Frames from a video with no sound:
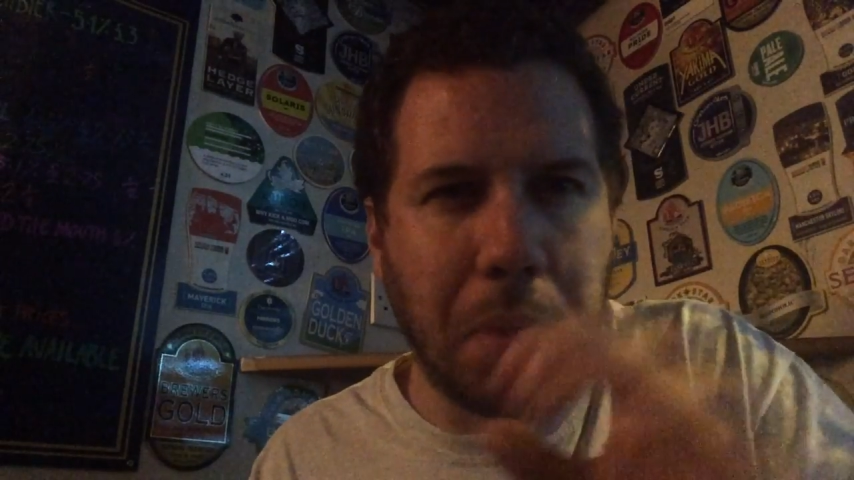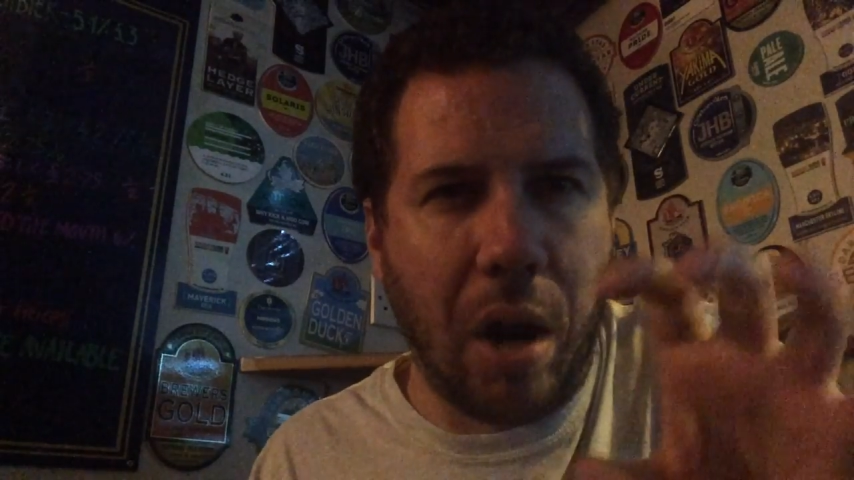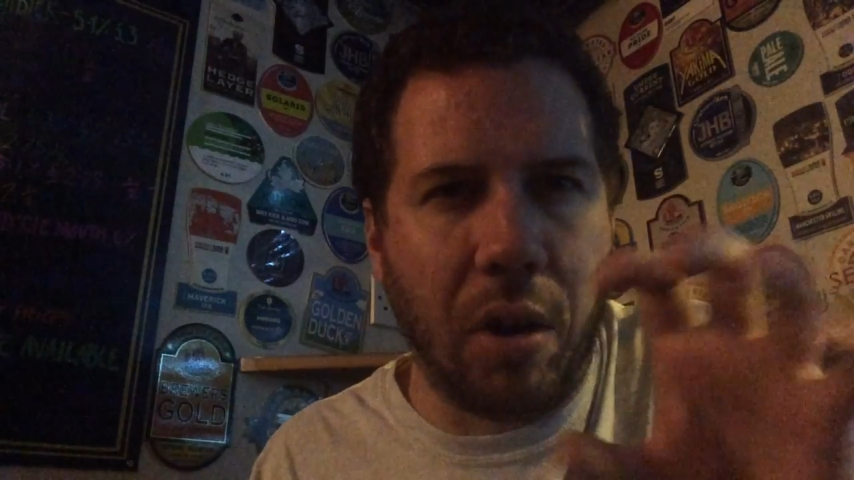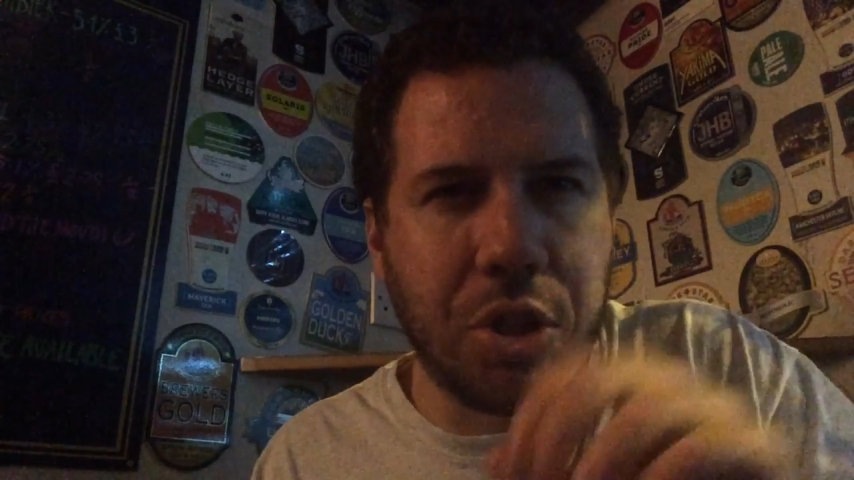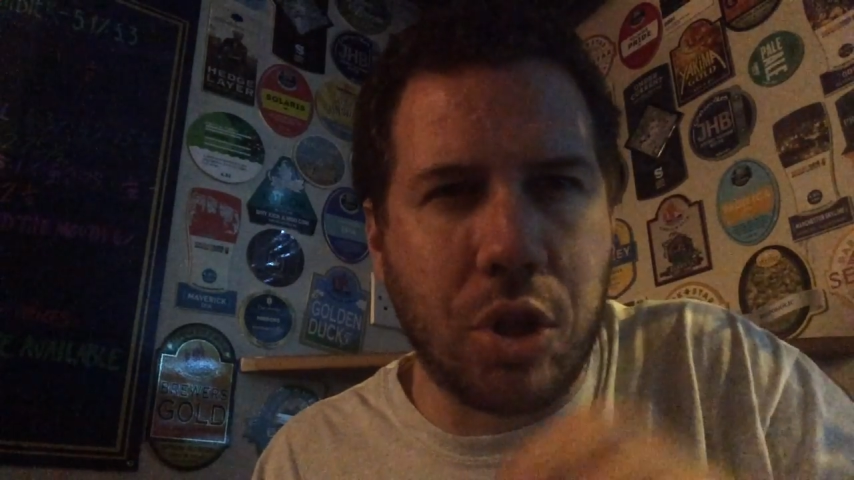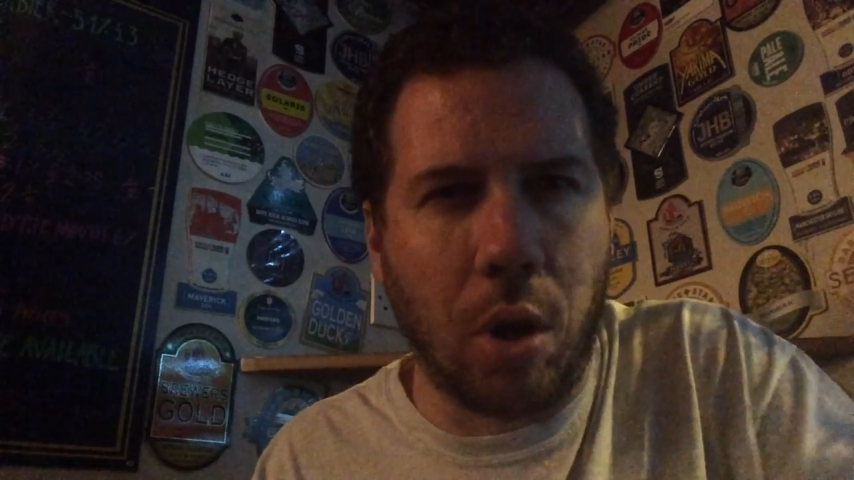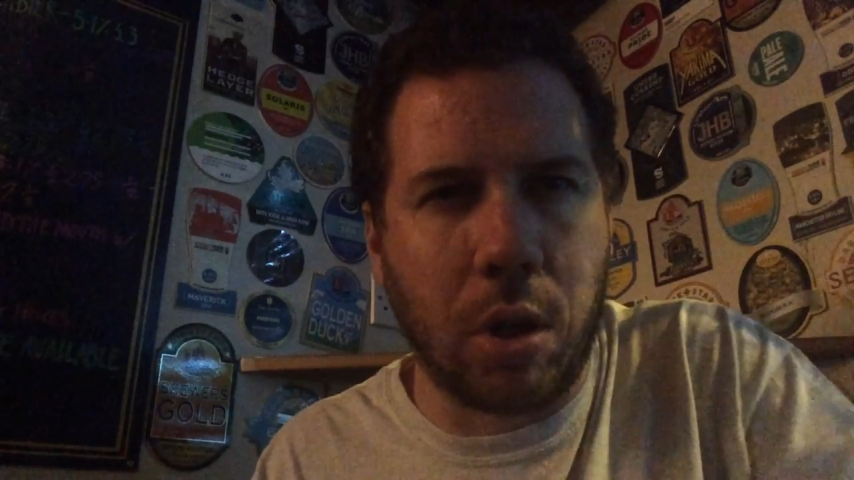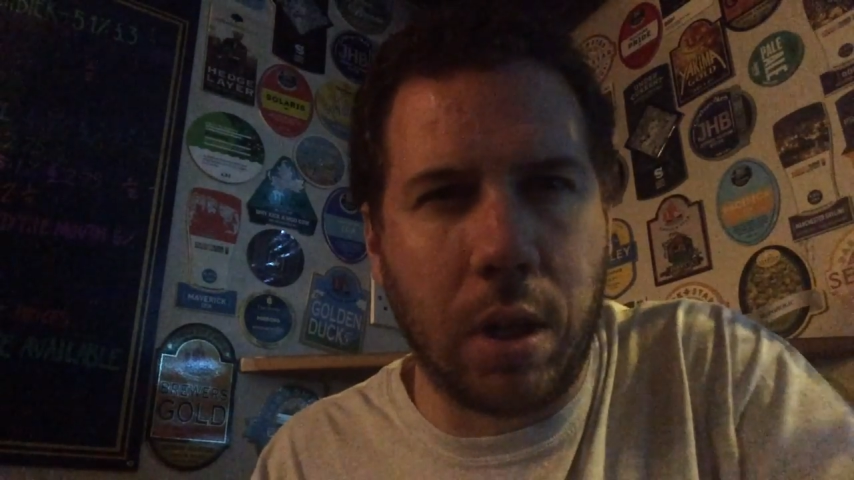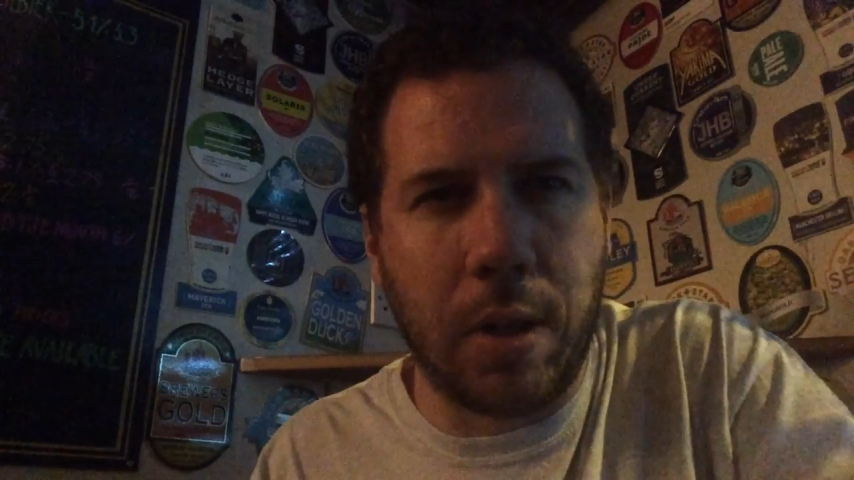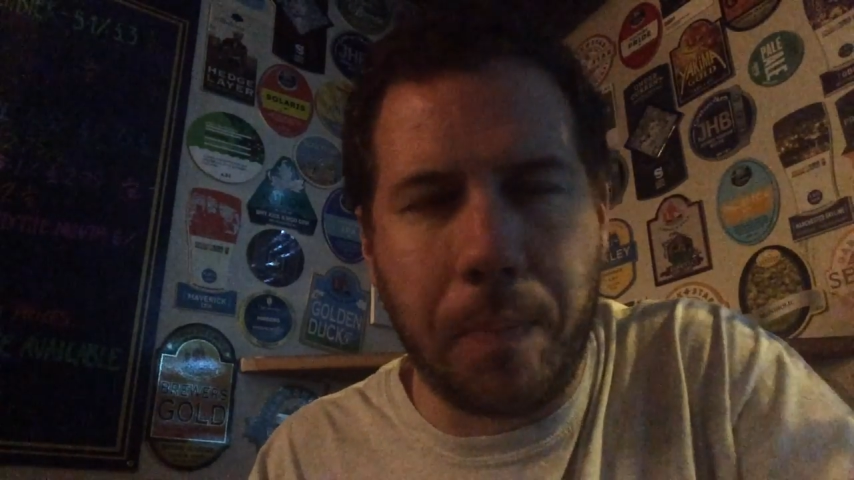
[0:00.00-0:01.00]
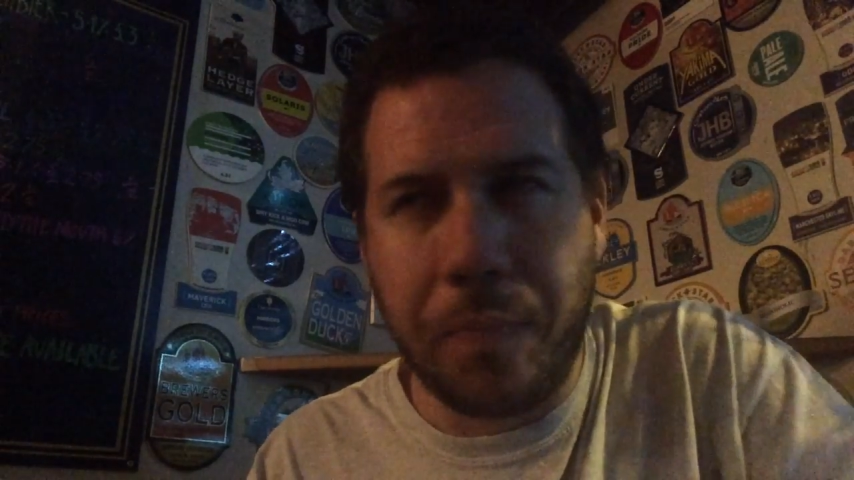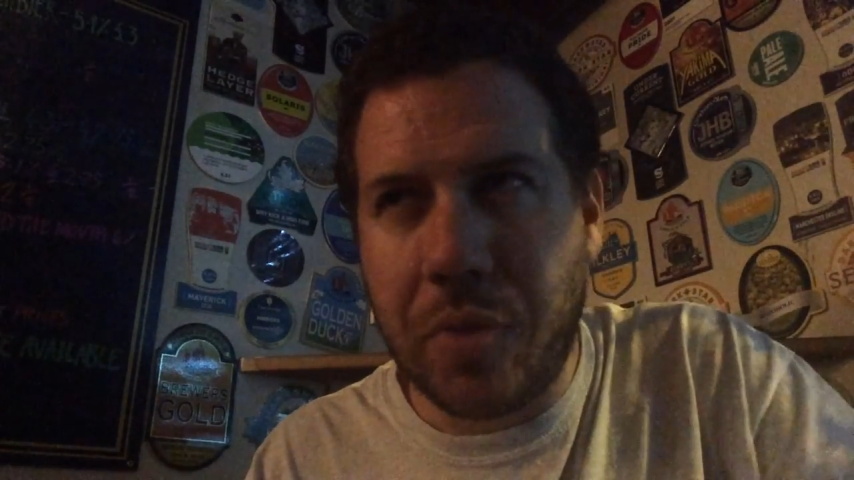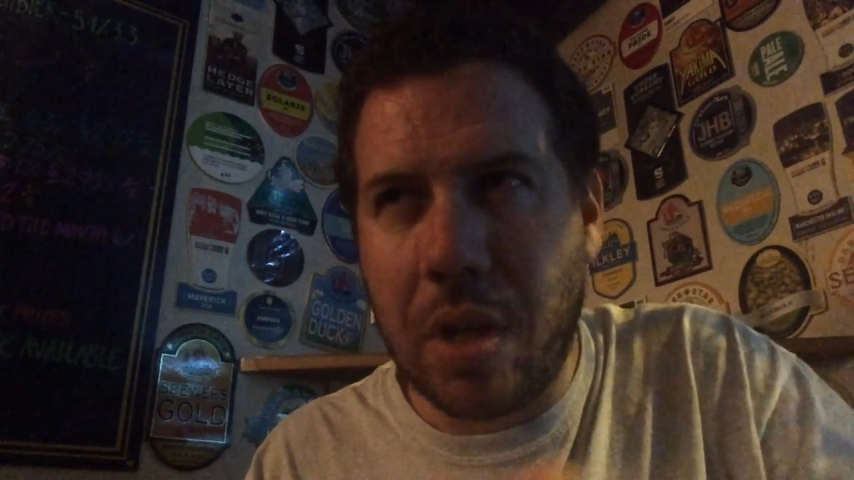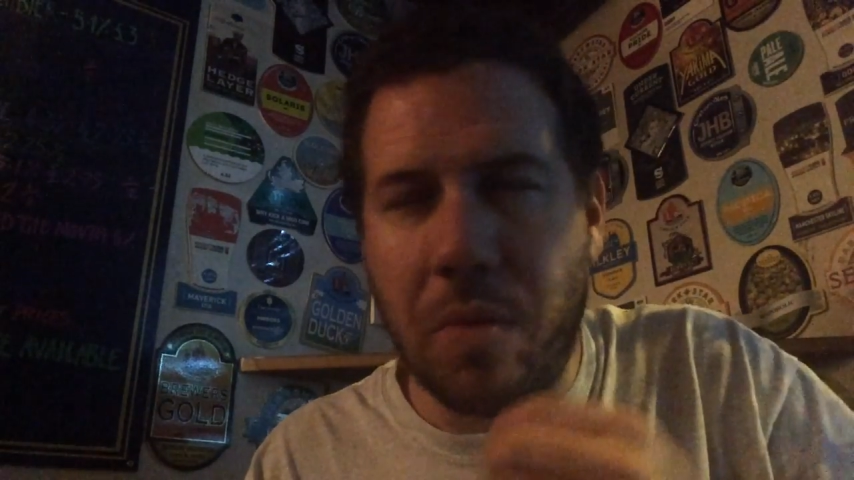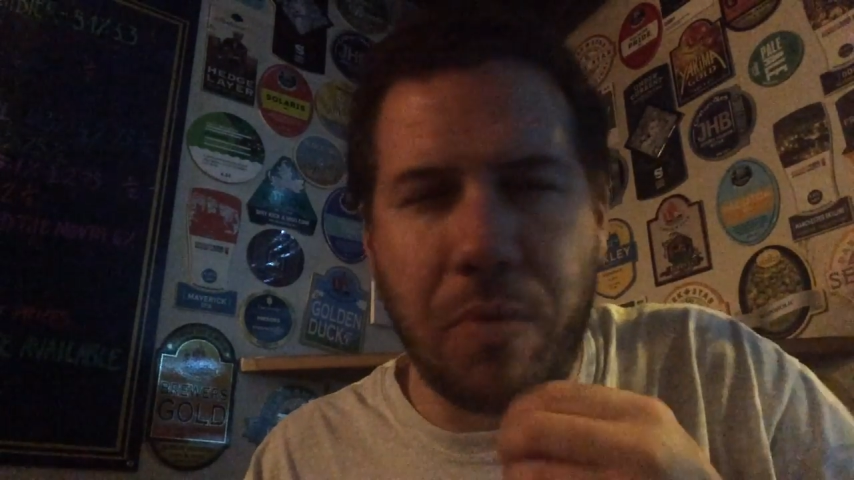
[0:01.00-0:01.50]
bar of chocolate.
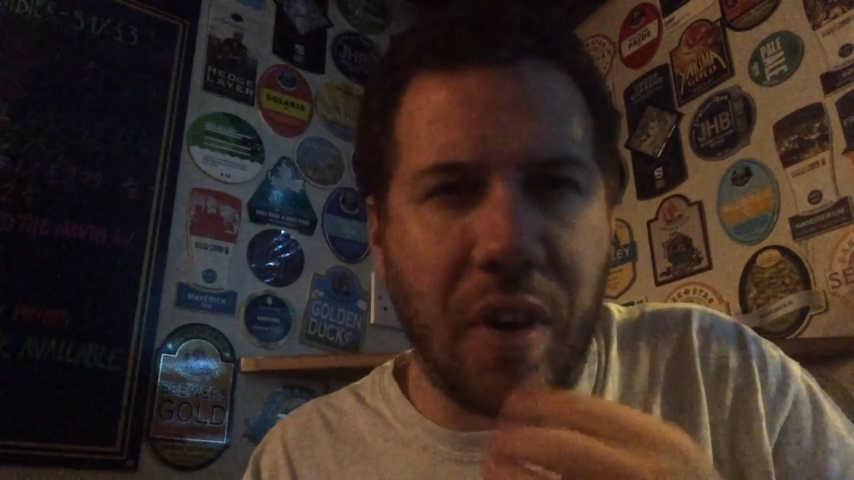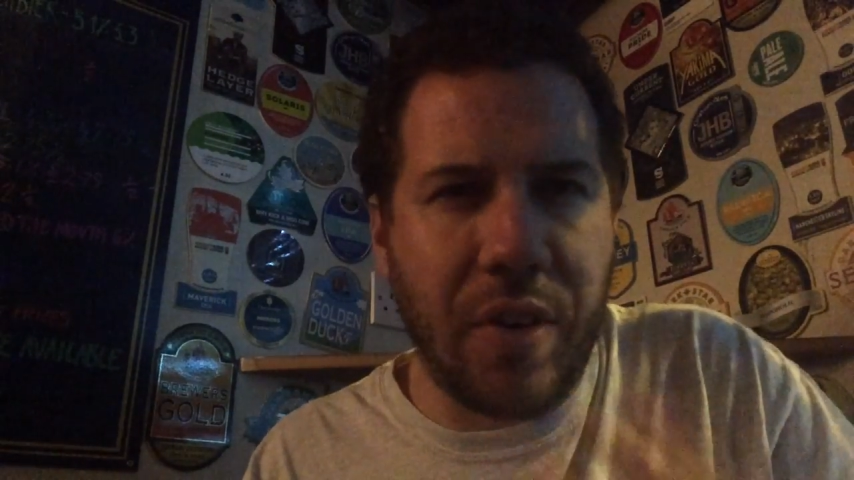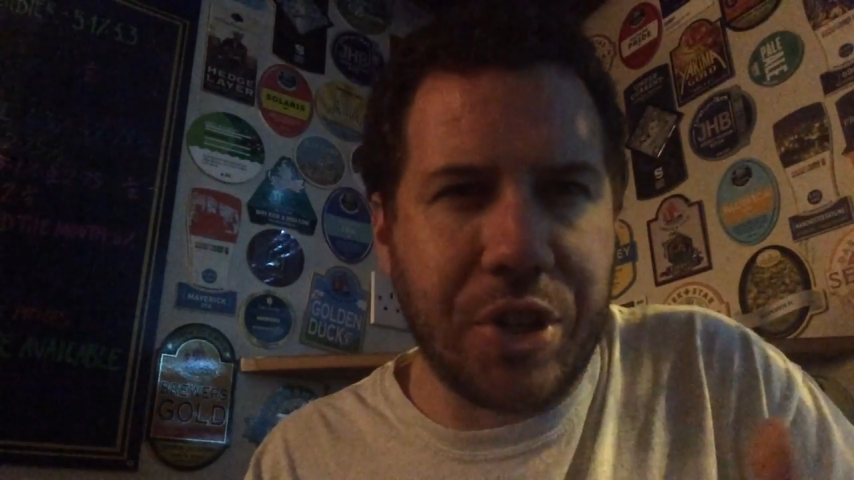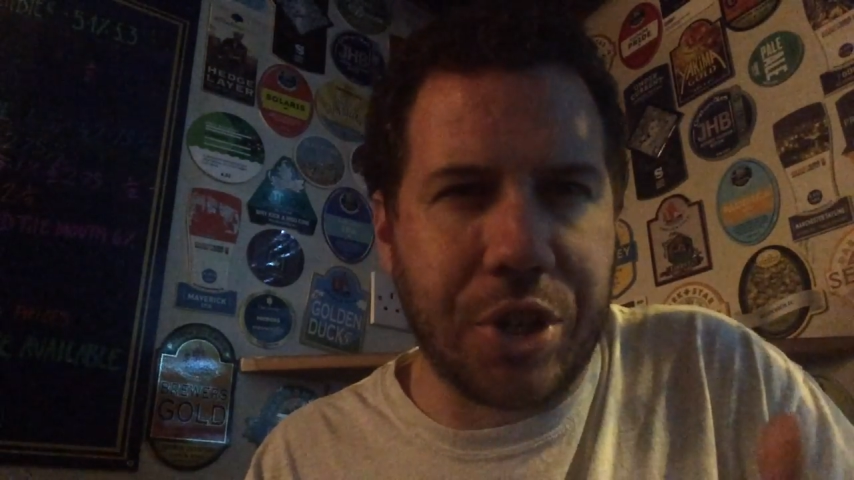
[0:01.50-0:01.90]
Very